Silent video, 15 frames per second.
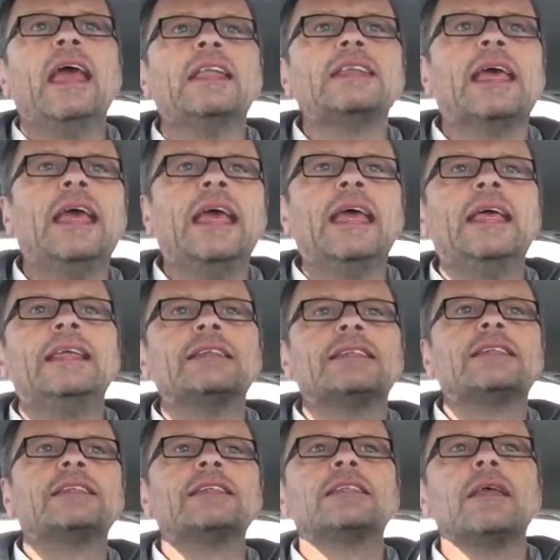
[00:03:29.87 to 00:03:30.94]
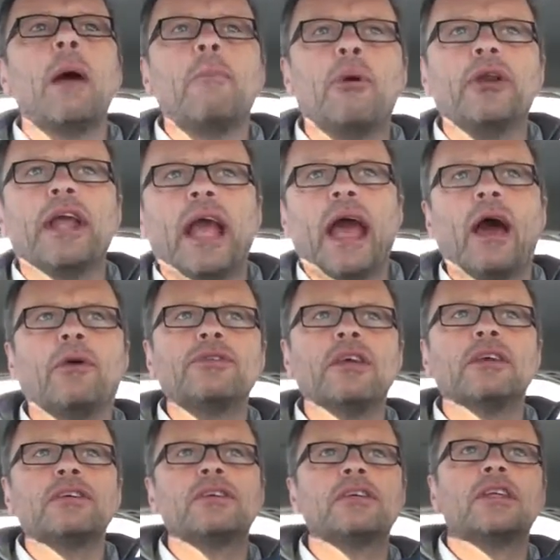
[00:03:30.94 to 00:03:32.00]
it is putting out
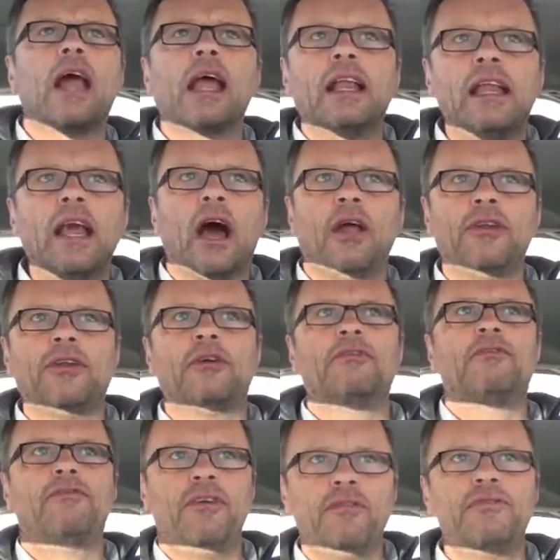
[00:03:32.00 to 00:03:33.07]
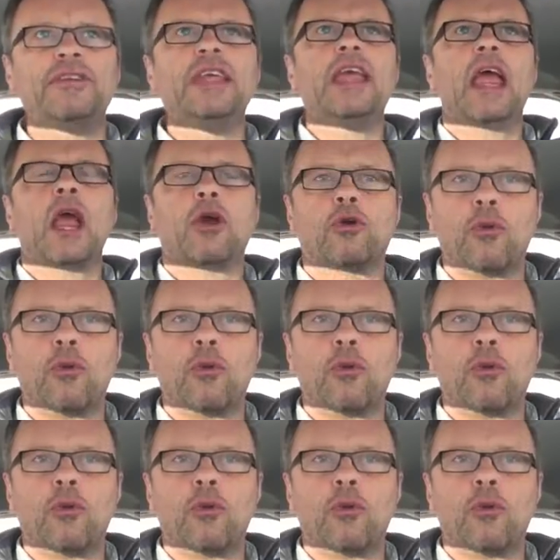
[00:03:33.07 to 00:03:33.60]
slightly under 50